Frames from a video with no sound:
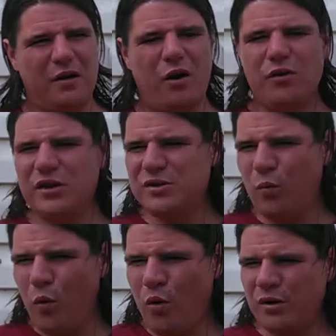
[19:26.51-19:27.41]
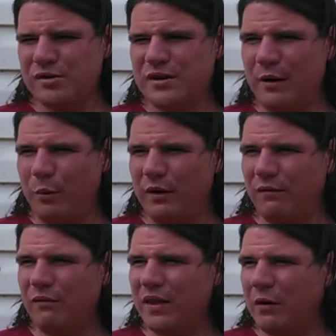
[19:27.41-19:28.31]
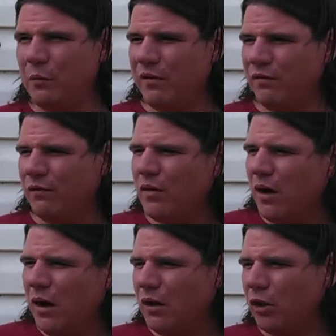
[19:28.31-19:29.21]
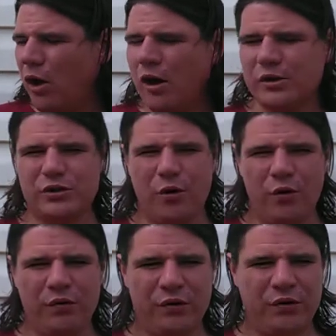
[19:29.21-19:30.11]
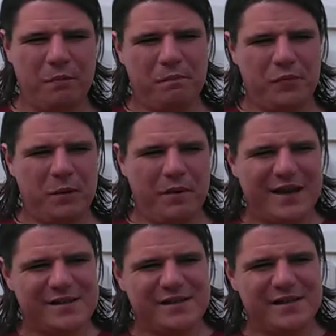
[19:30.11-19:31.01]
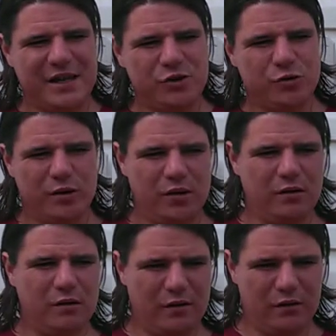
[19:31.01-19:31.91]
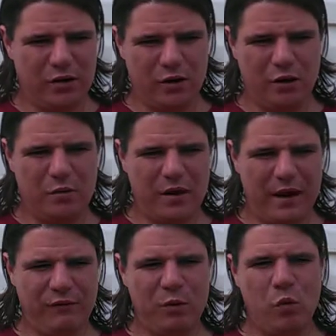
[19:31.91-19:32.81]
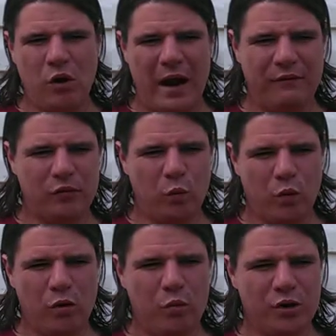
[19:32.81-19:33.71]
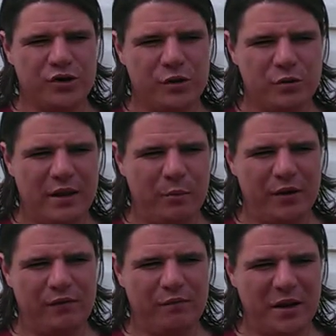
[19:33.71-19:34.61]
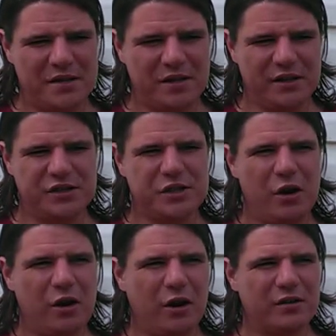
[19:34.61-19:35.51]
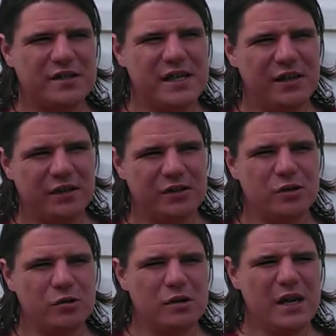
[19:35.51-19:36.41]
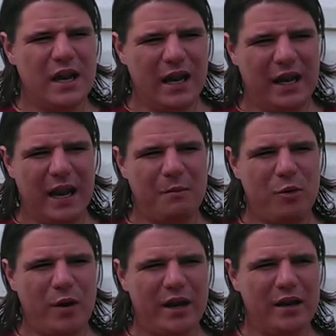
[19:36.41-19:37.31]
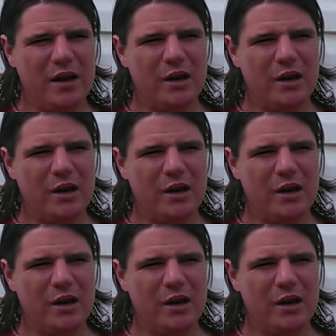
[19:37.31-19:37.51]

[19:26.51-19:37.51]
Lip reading: all these wars that we've lost over the past century. Every war after World War II that we've basically sunk our teeth into and came away